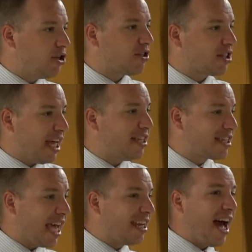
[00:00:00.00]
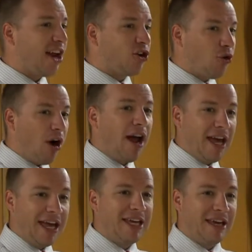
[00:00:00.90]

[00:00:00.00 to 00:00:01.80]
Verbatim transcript: Your skin's getting kind of gray.